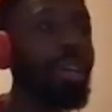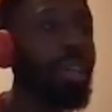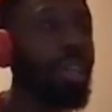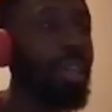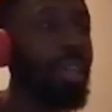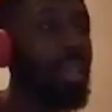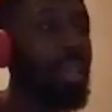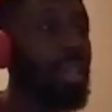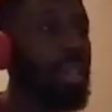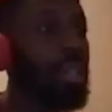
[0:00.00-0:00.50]

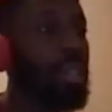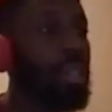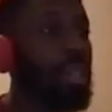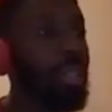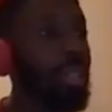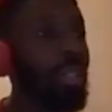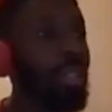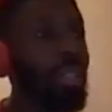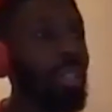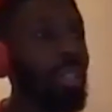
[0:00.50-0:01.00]
Like
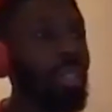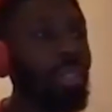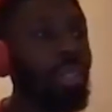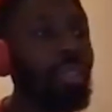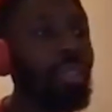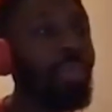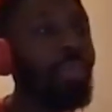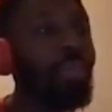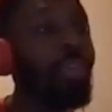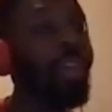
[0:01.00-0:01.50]

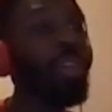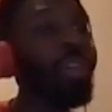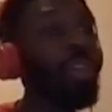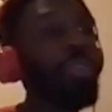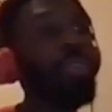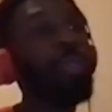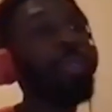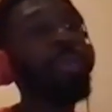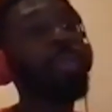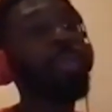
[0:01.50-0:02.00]
only very
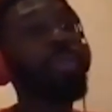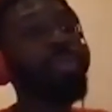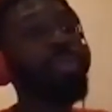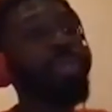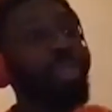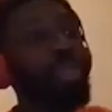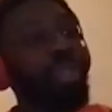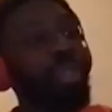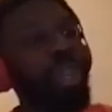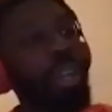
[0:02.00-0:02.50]
few people
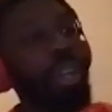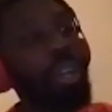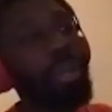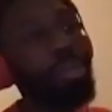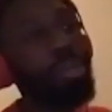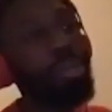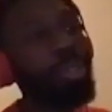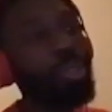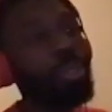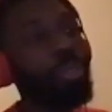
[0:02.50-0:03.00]
know that I'm
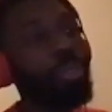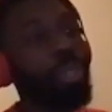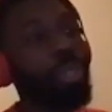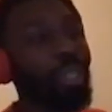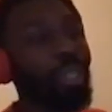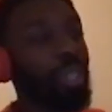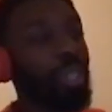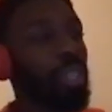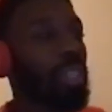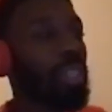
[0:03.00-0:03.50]
dope
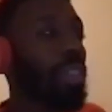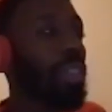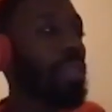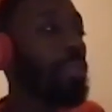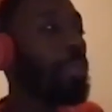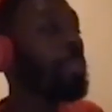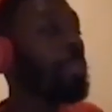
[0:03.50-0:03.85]
because I just haven't put